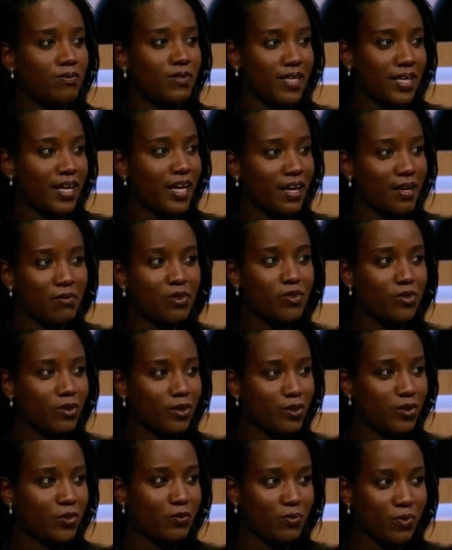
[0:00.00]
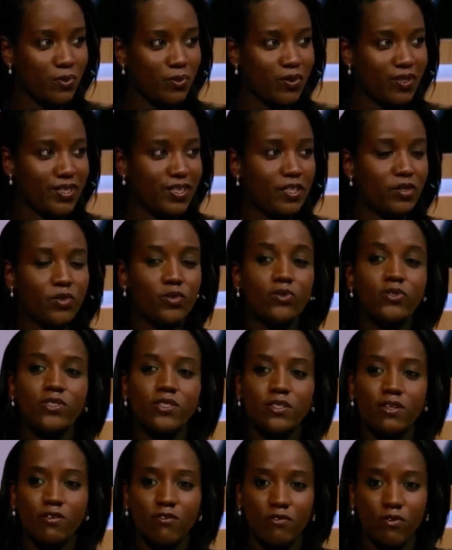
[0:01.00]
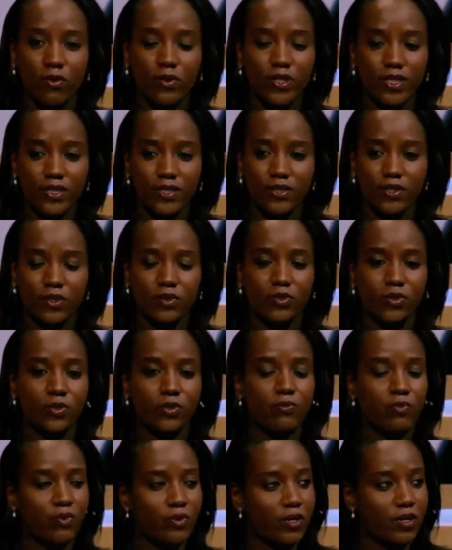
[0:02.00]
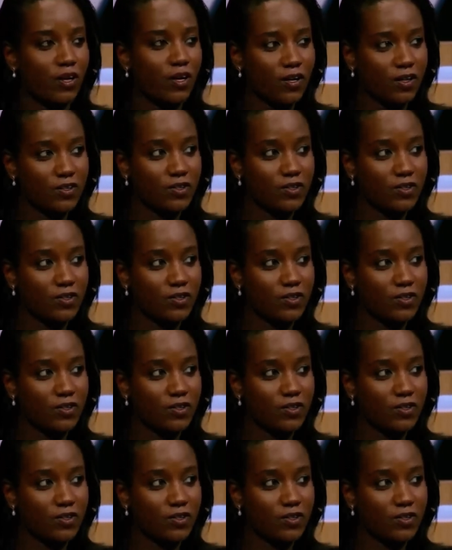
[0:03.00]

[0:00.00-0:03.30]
They came to our support. They used their voices to support